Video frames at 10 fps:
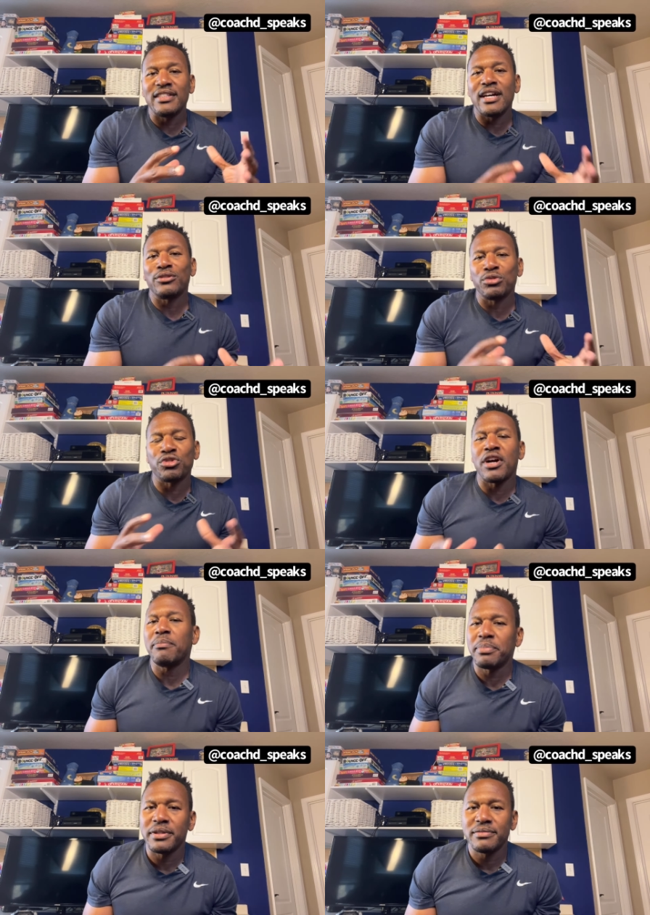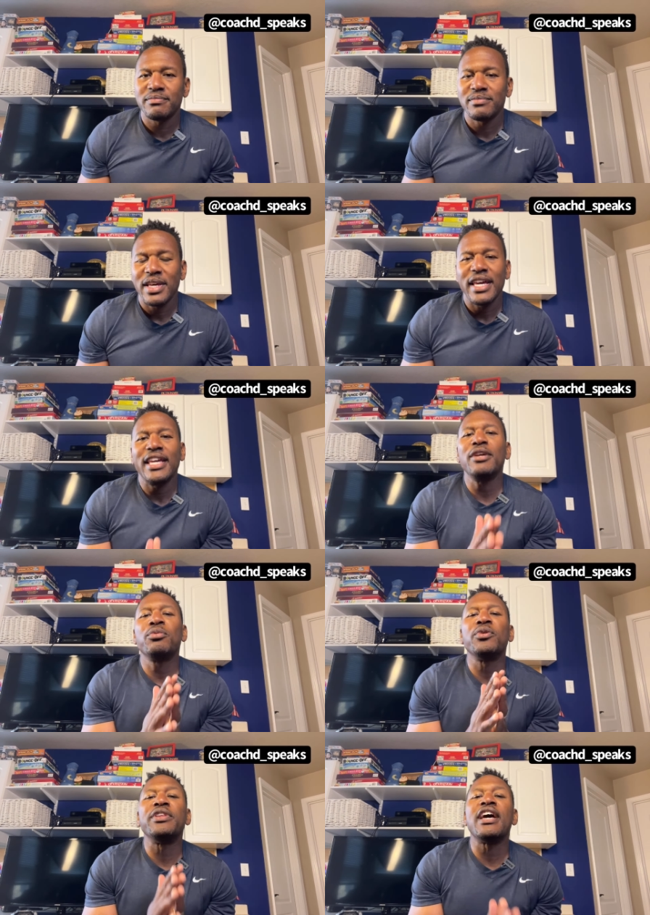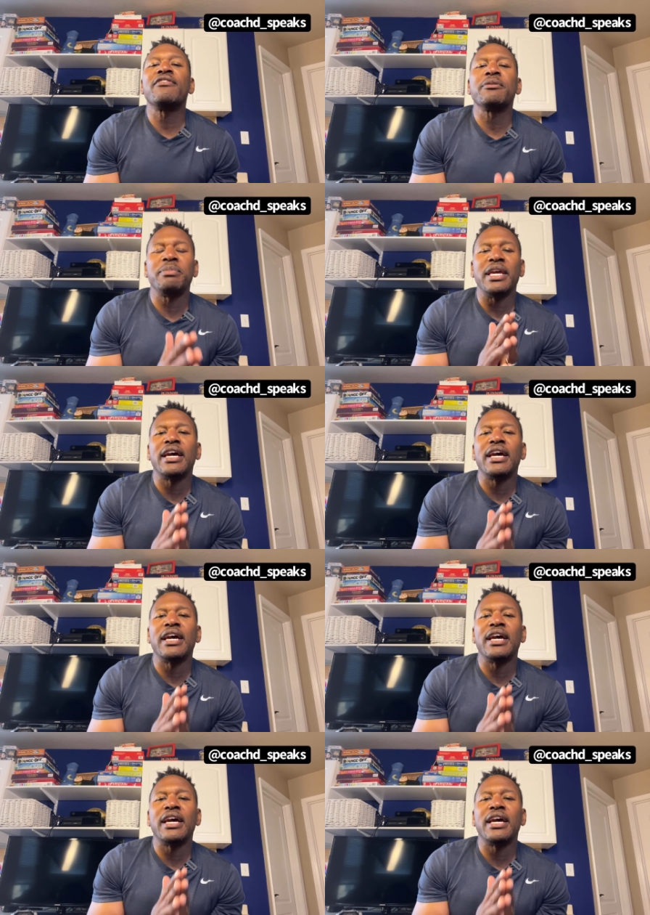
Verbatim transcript: Donald Trump, he will never be